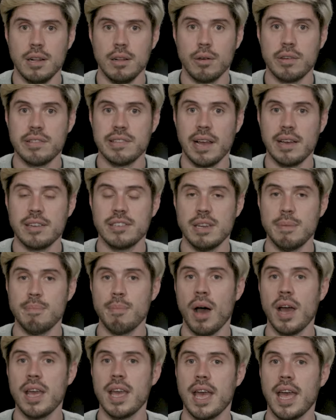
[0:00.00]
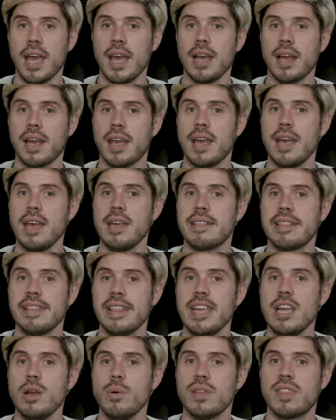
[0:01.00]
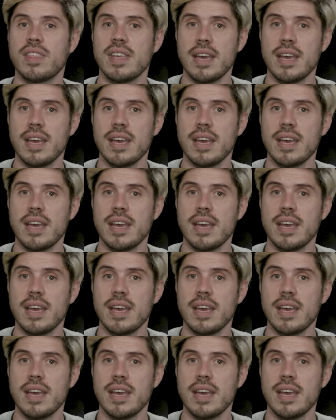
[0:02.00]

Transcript: Looks like she might hit Keith Lee with